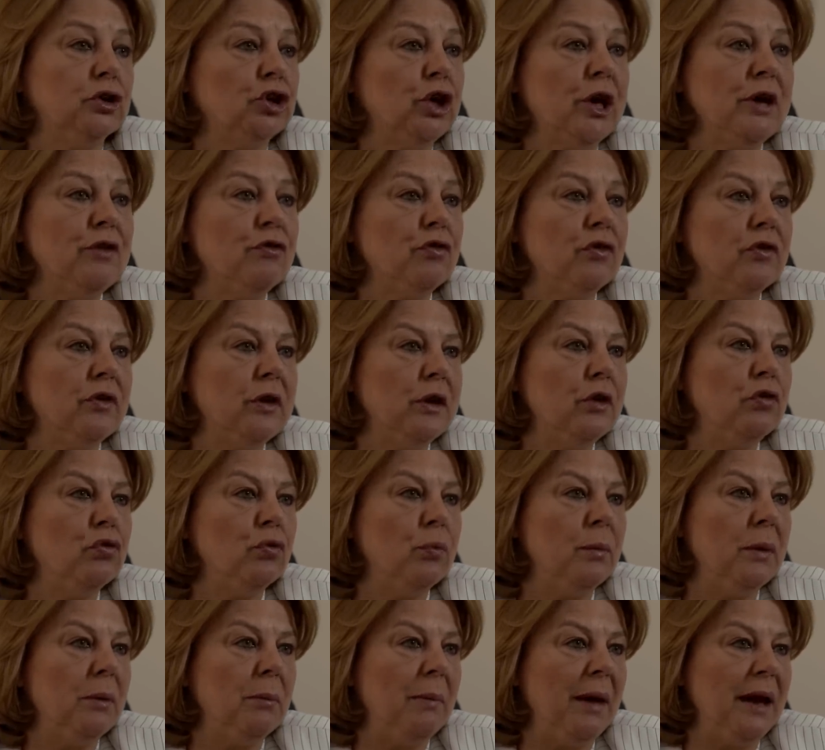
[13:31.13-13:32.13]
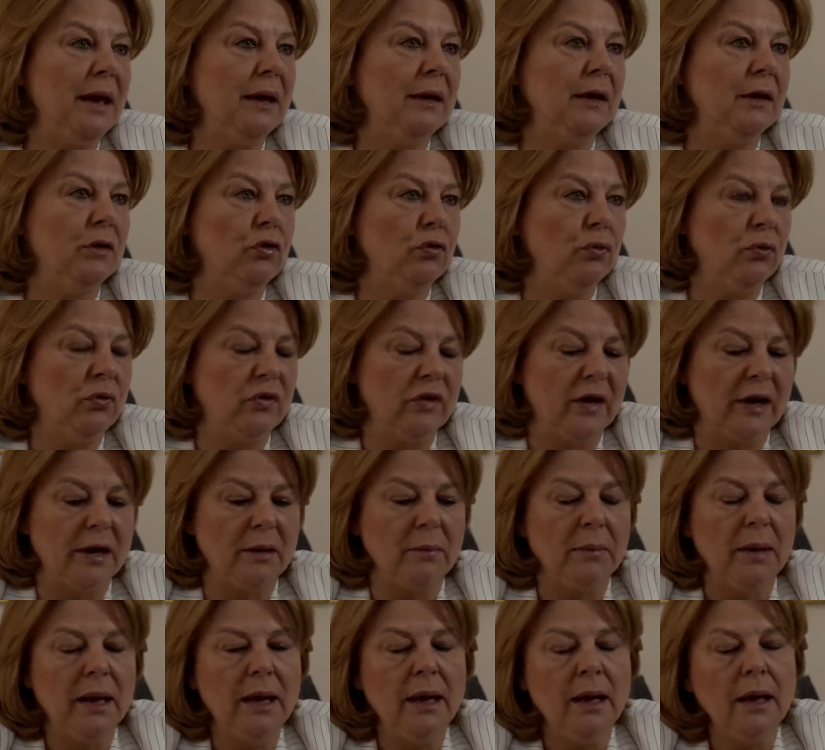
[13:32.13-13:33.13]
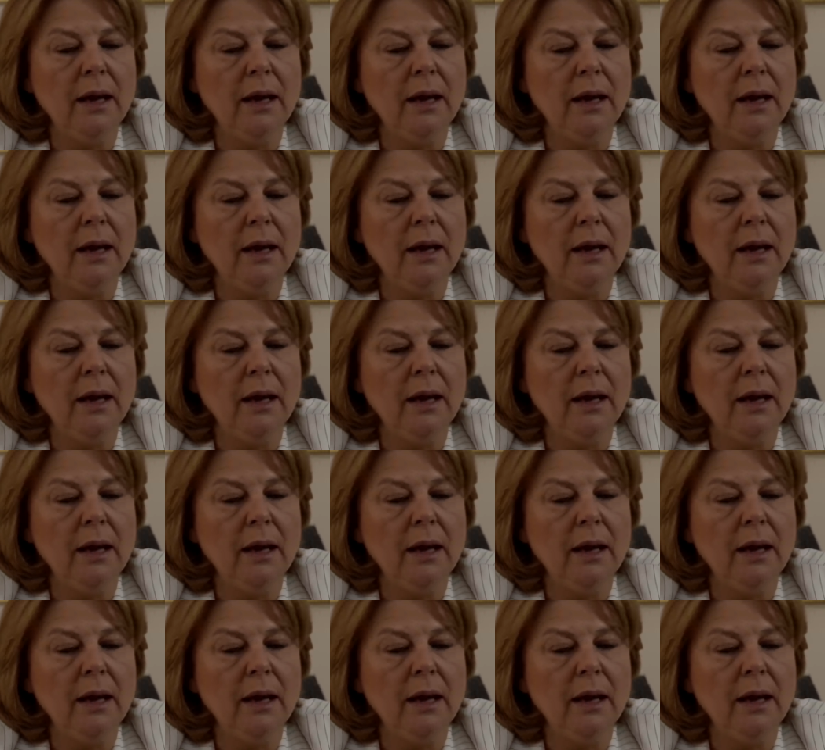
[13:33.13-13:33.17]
changes need to be made in due time.